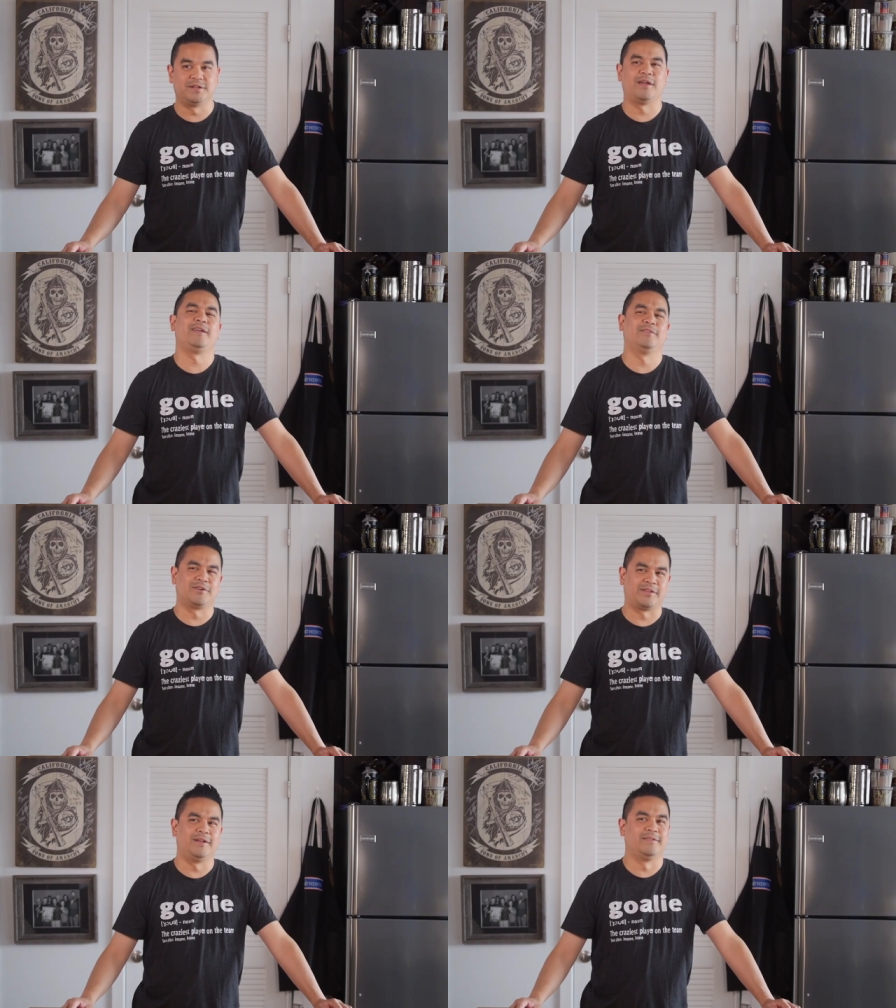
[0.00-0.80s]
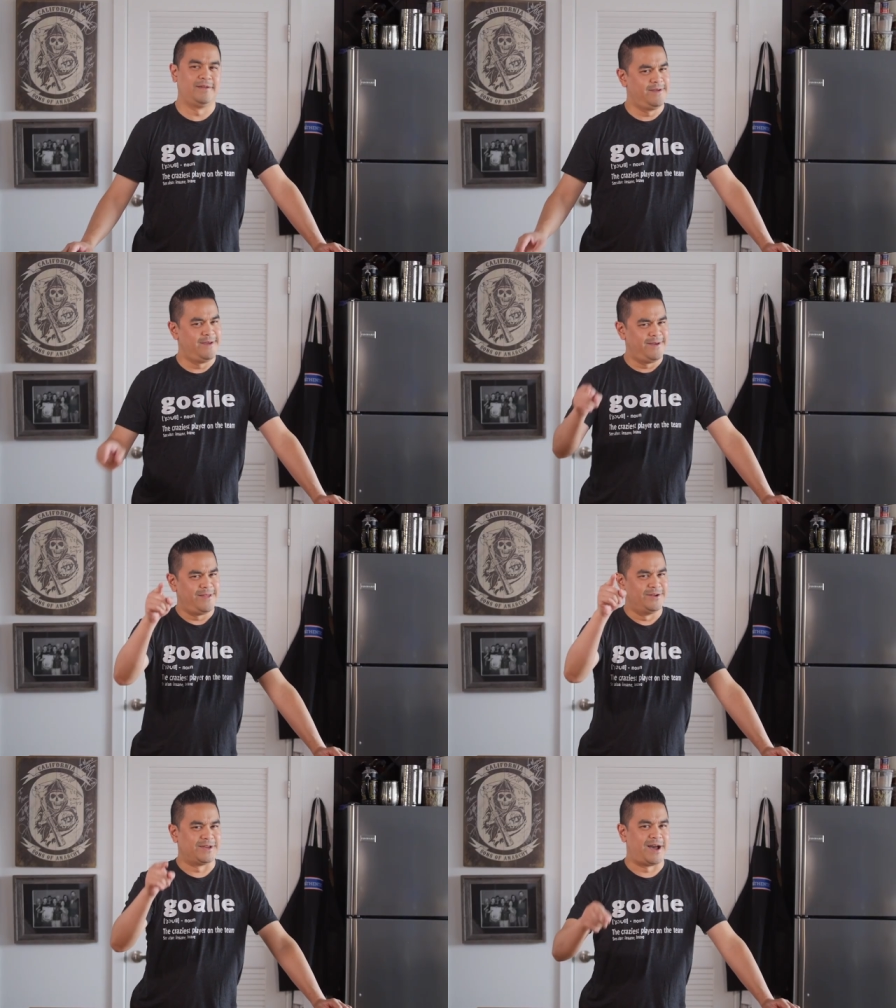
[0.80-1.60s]
say, hey, look,
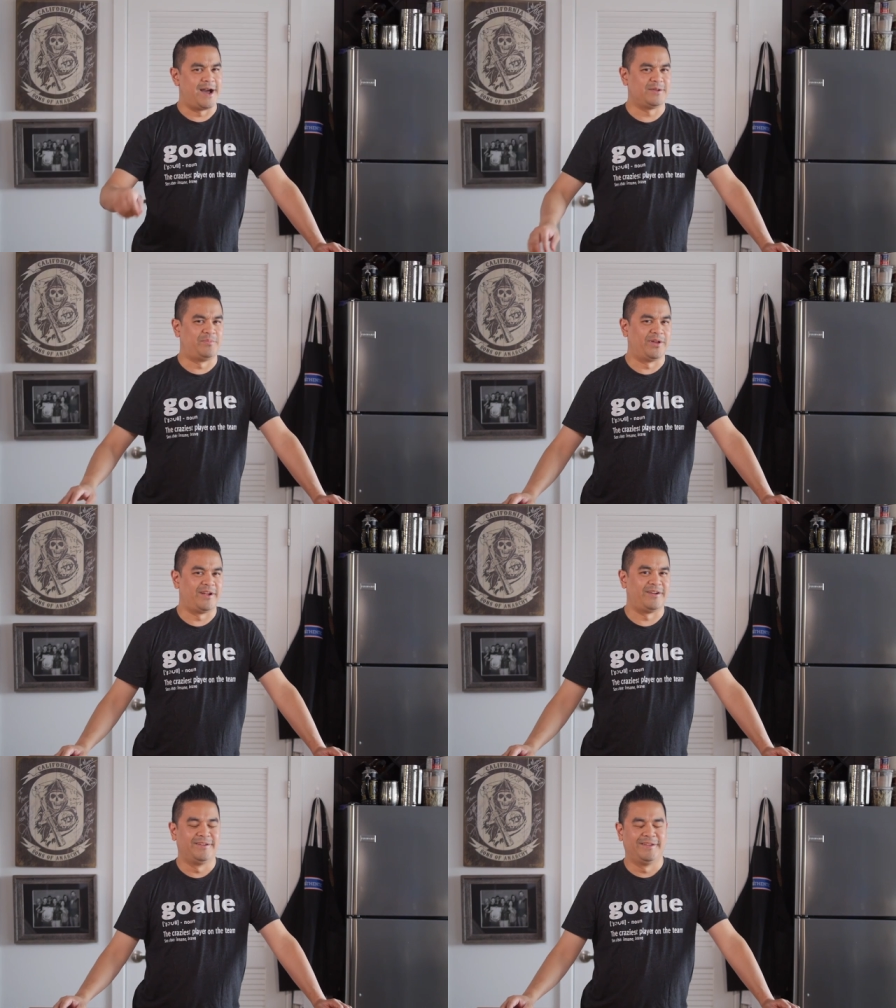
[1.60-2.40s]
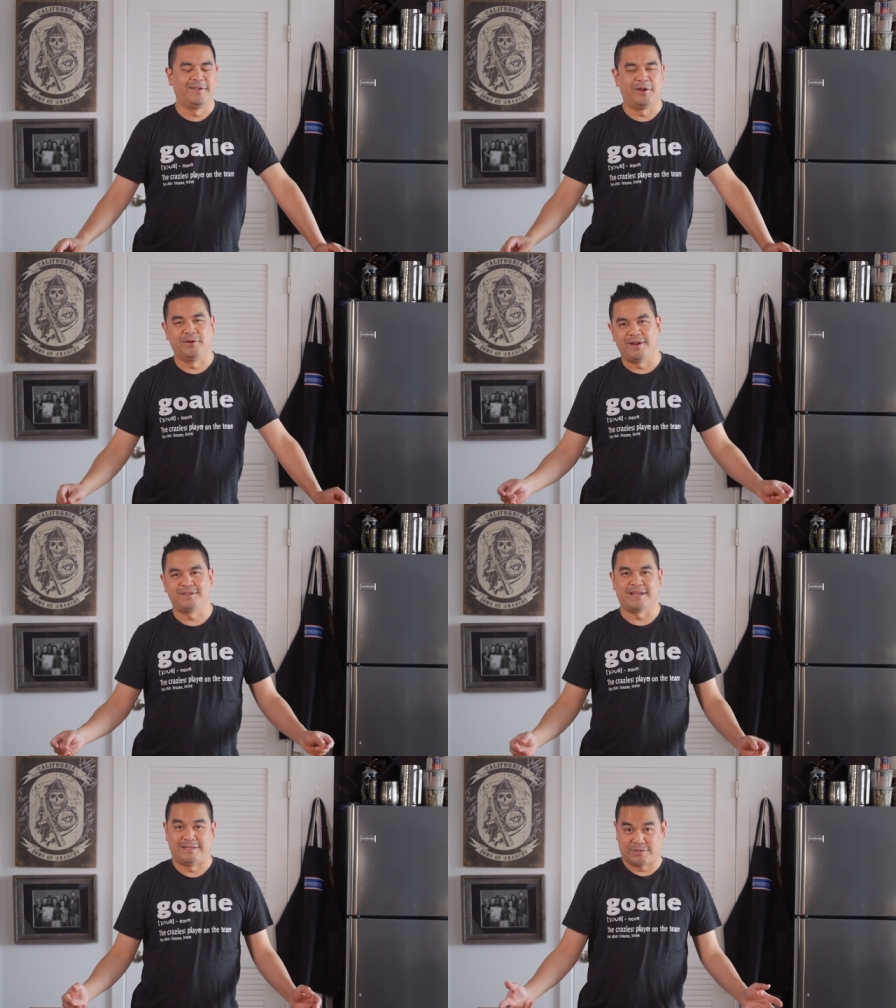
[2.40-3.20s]
there's a hockey player. You know, and
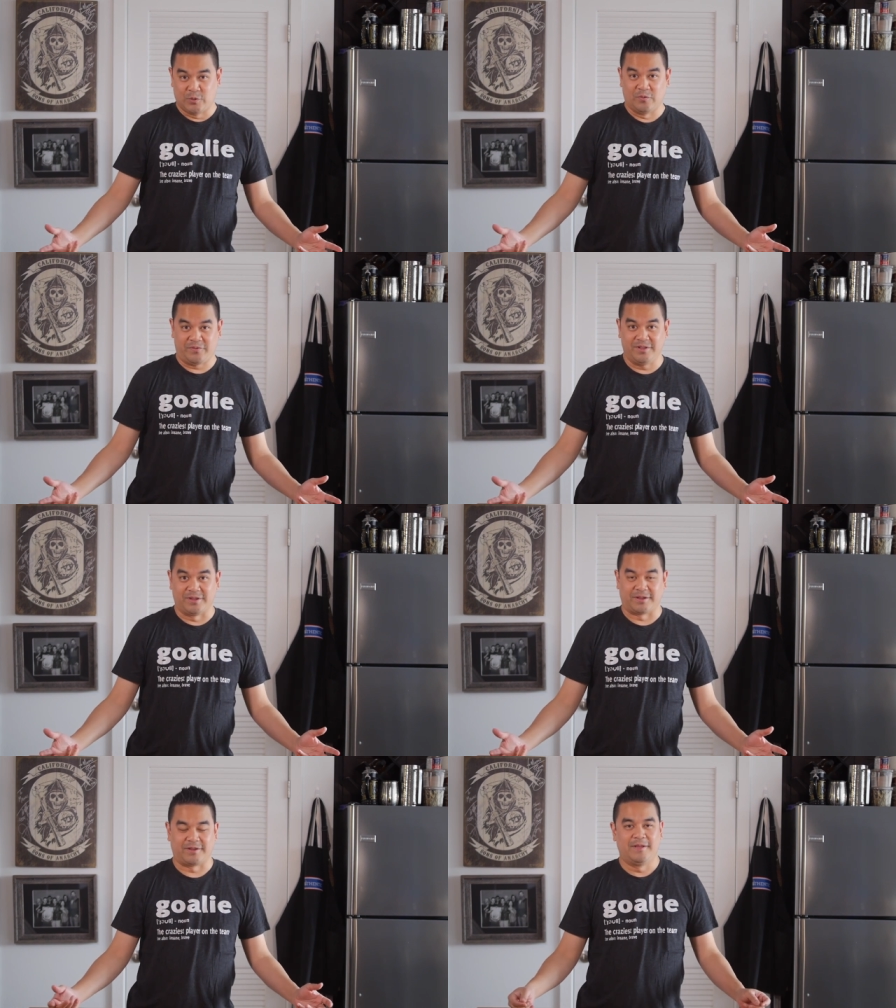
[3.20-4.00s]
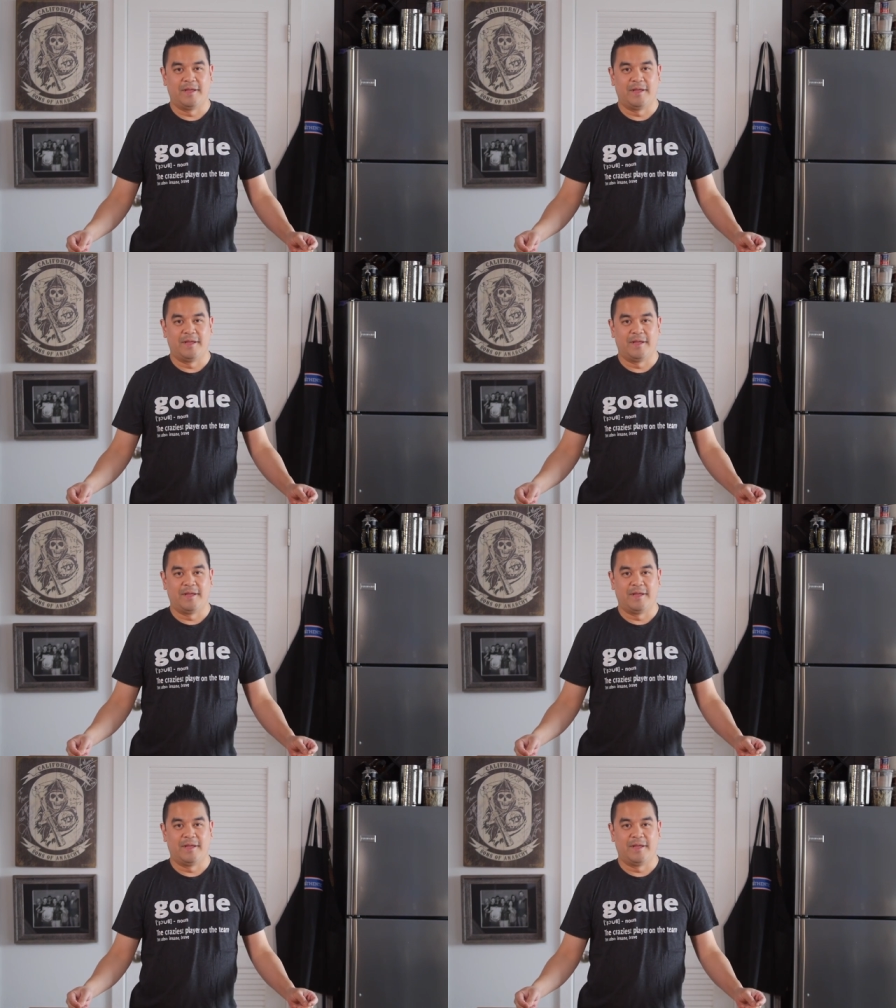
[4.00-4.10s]
it's, it's a cool feeling.